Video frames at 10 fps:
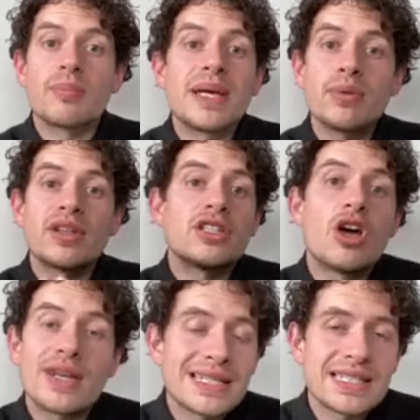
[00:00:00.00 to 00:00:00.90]
people that
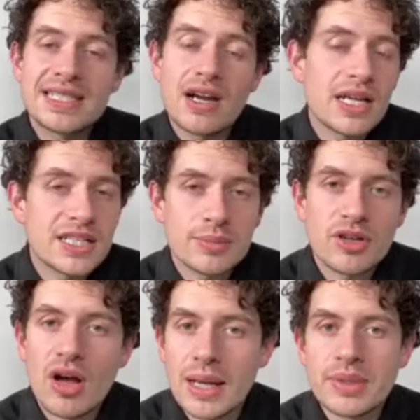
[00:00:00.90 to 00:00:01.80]
not necessarily
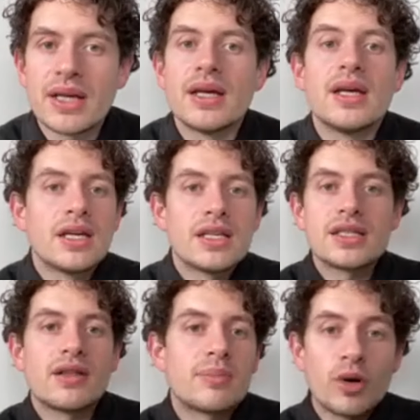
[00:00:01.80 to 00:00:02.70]
subscribed,
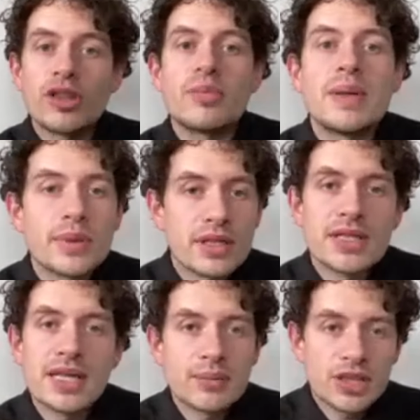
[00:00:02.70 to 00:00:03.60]
so that other people can see them.